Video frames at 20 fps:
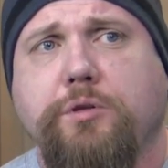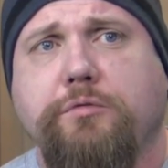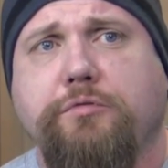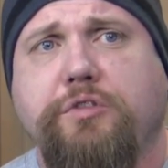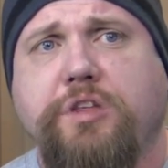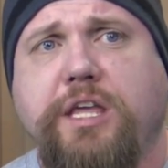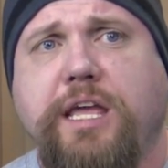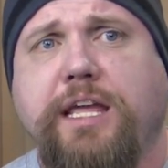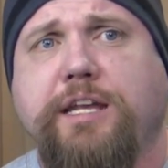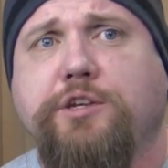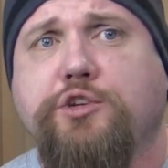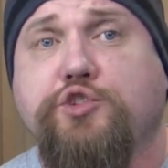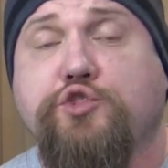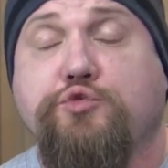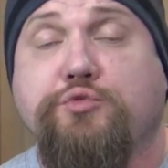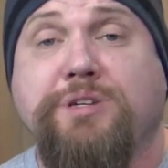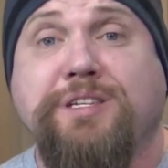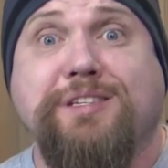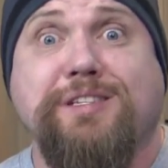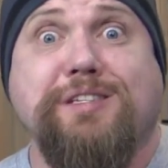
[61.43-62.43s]
the
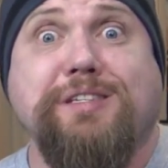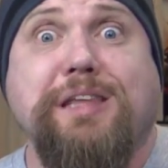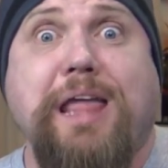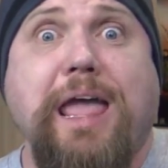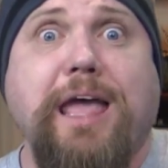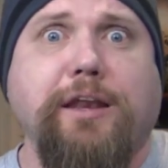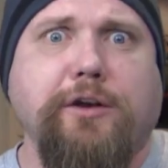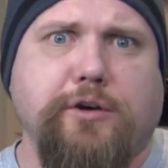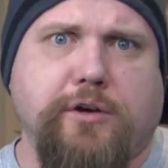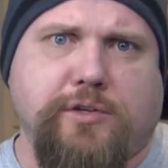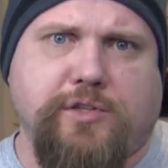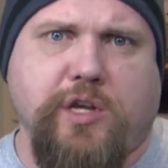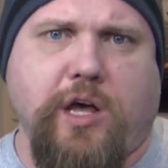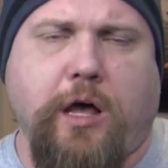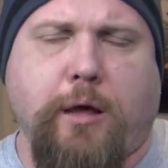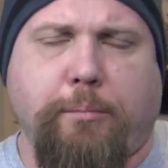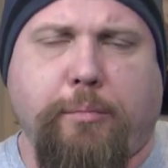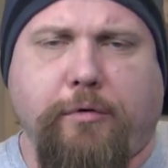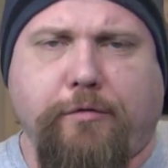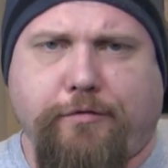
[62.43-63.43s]
industry standards
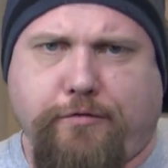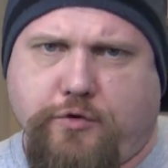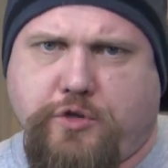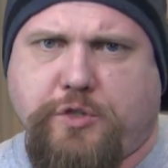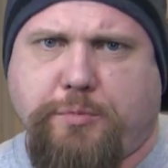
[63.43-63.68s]
up for